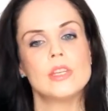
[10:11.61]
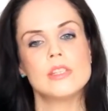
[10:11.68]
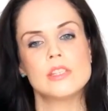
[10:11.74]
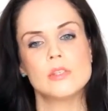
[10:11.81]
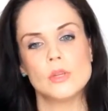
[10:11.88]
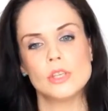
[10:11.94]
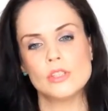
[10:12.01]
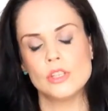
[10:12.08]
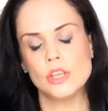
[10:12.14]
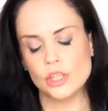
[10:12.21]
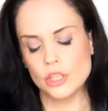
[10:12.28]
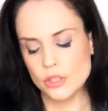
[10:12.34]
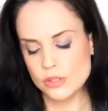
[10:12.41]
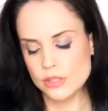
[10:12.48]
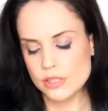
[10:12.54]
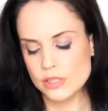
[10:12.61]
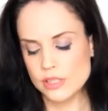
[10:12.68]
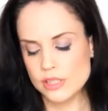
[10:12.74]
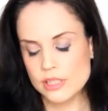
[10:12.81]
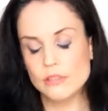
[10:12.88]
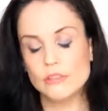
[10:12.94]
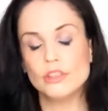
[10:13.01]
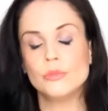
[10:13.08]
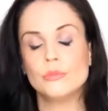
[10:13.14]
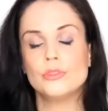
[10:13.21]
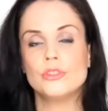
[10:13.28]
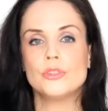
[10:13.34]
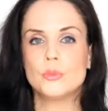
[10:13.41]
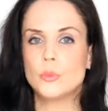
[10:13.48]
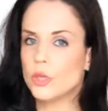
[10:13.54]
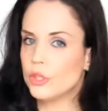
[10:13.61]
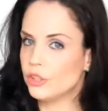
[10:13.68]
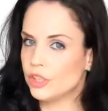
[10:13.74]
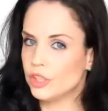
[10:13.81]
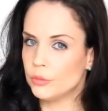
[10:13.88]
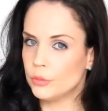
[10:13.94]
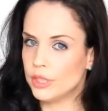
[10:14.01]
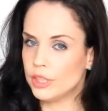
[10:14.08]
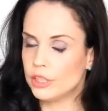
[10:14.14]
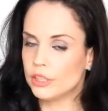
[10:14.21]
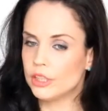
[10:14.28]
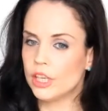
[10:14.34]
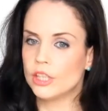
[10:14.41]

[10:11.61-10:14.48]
So I used the serum just 1 day a week,